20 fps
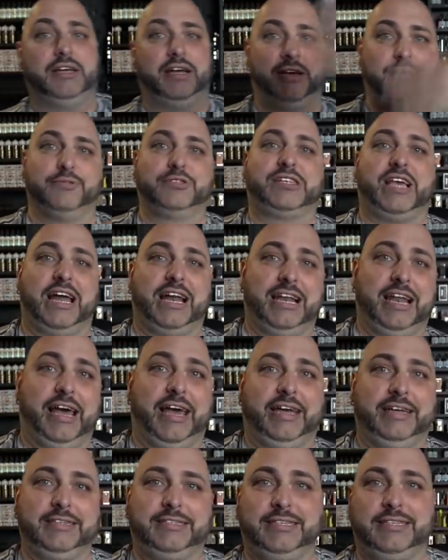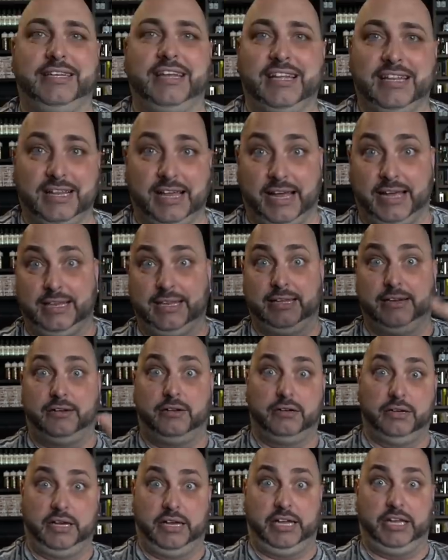it was kind of like she did like a
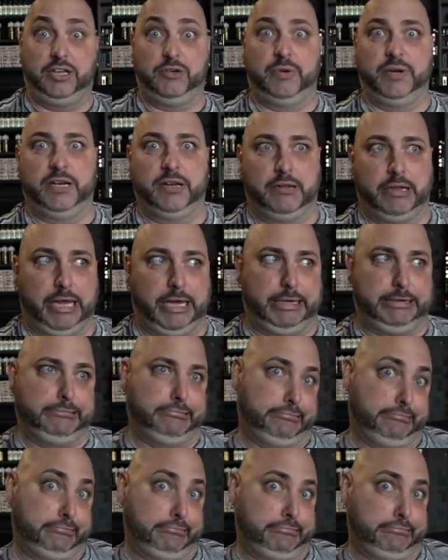little innuendo, like